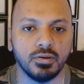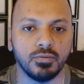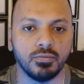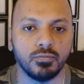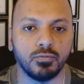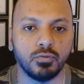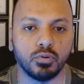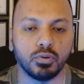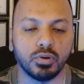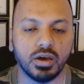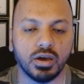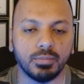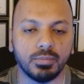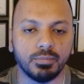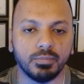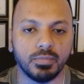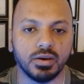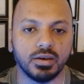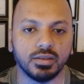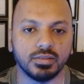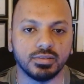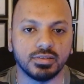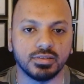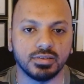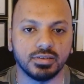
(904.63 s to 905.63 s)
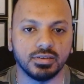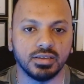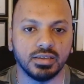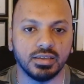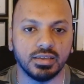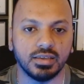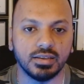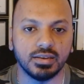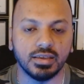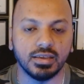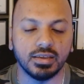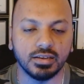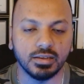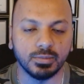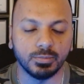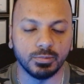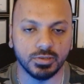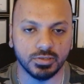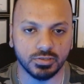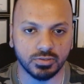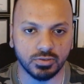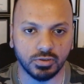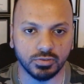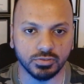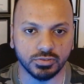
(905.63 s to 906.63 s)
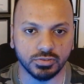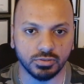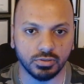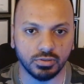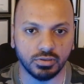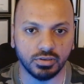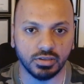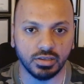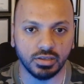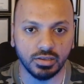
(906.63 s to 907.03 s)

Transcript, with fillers: for a month in AWS console.